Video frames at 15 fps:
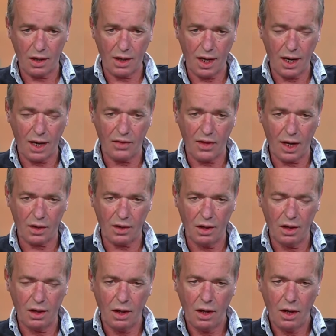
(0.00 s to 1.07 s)
And they had
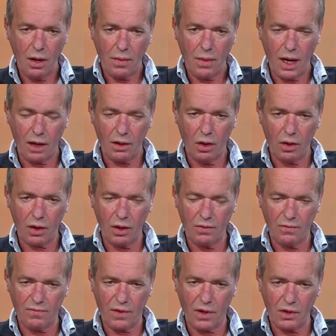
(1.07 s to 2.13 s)
that look
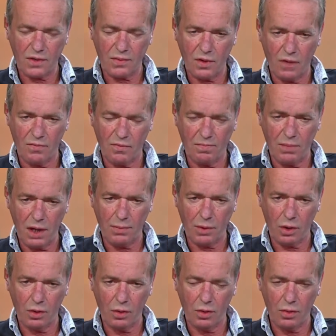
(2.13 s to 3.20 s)
of those of
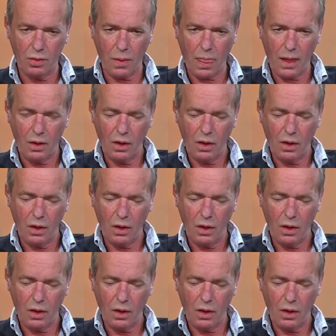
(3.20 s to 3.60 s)
people who